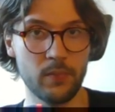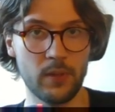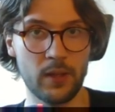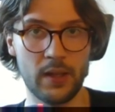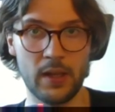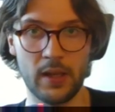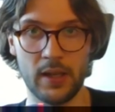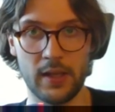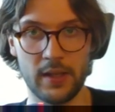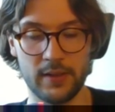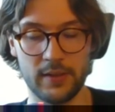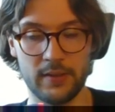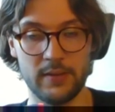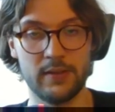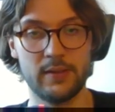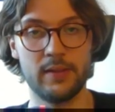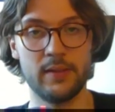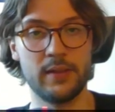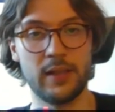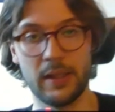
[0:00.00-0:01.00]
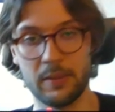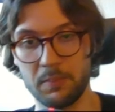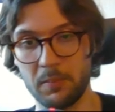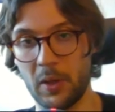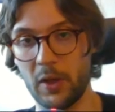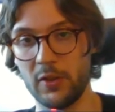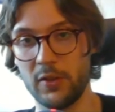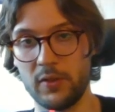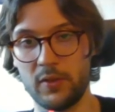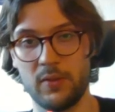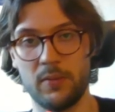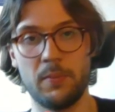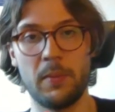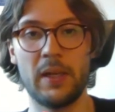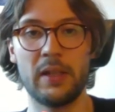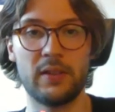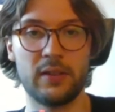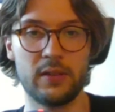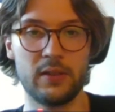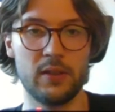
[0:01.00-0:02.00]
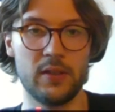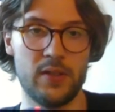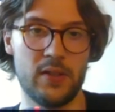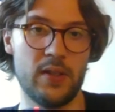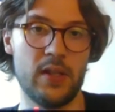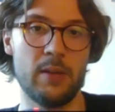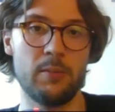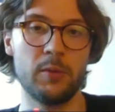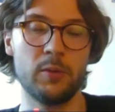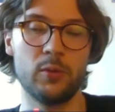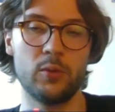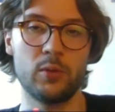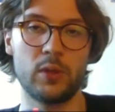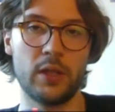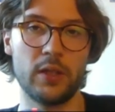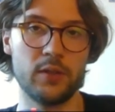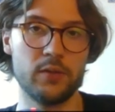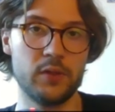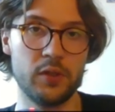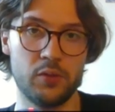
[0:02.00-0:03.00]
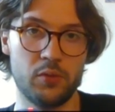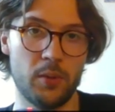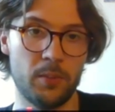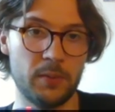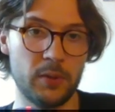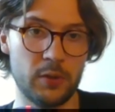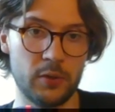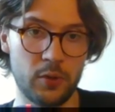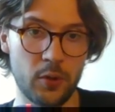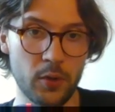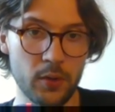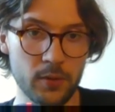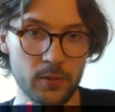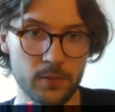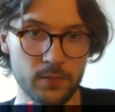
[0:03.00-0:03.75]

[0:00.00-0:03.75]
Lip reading: and that might make us able to kind of disrupt their turn.